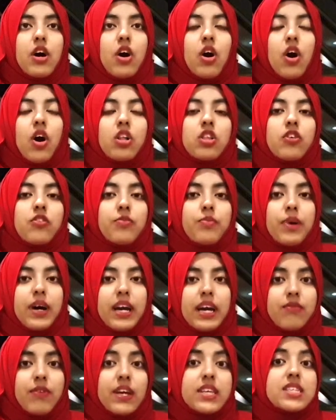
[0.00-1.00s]
all of
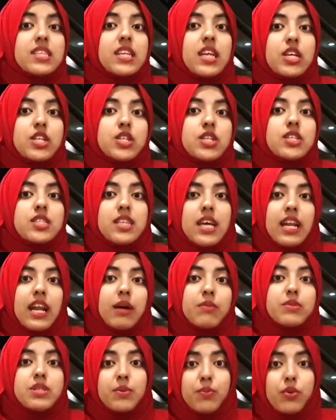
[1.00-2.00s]
my vaccinations that
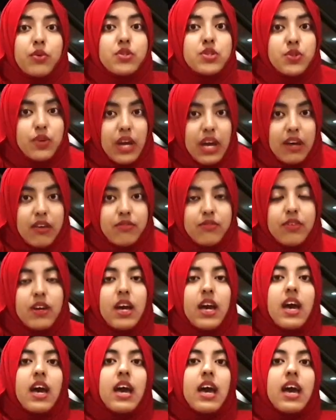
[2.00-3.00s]
I'm supposed to have.
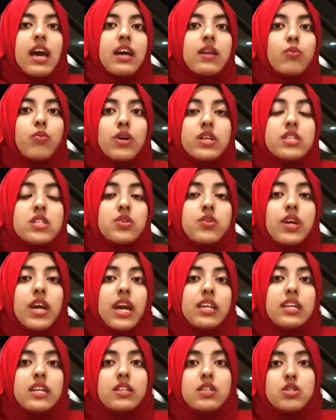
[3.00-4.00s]
And once you
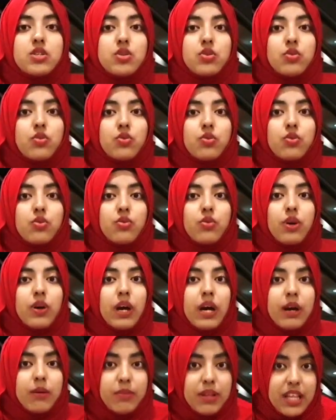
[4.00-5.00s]
get into
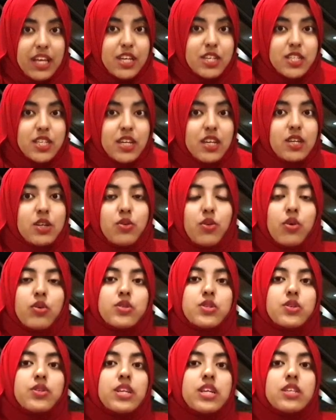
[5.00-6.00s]
Malaysia, you
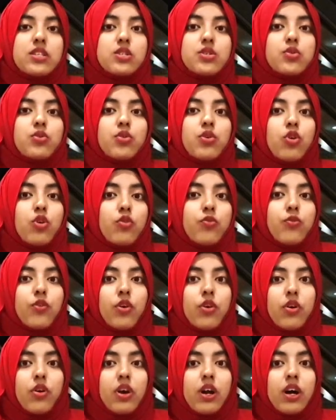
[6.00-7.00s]
also need to go
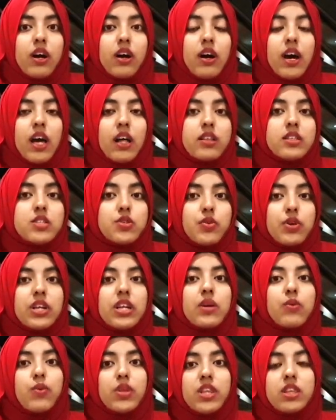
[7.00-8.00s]
for a health
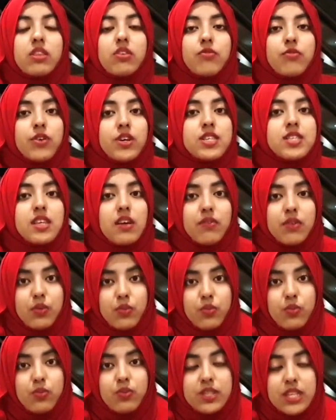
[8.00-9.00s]
screening within the first 7
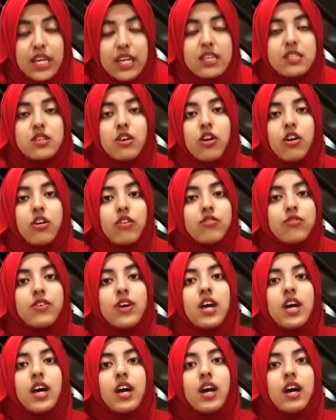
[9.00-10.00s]
days of
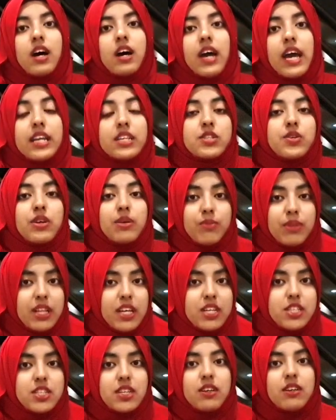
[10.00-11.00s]
entering
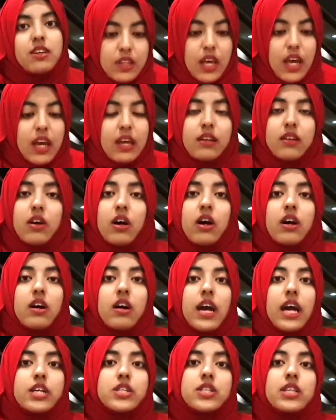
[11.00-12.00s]
Malaysia. And
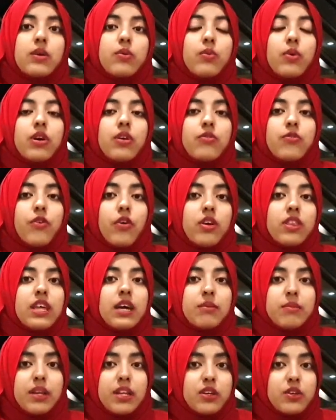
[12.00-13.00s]
actually for
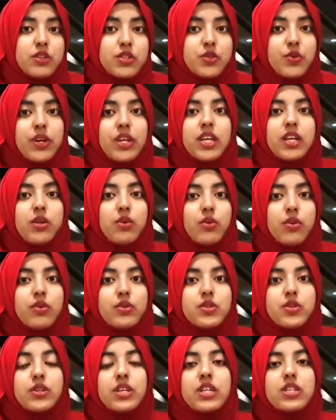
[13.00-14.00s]
that medical screening, you
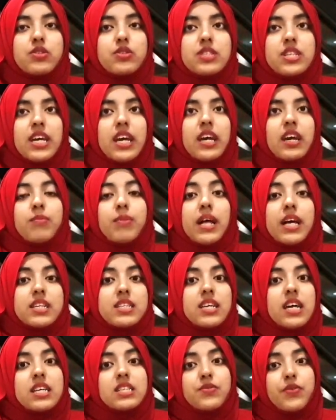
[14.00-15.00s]
also need to take blood
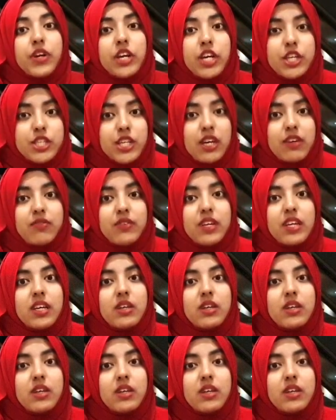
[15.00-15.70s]
tests for HIV,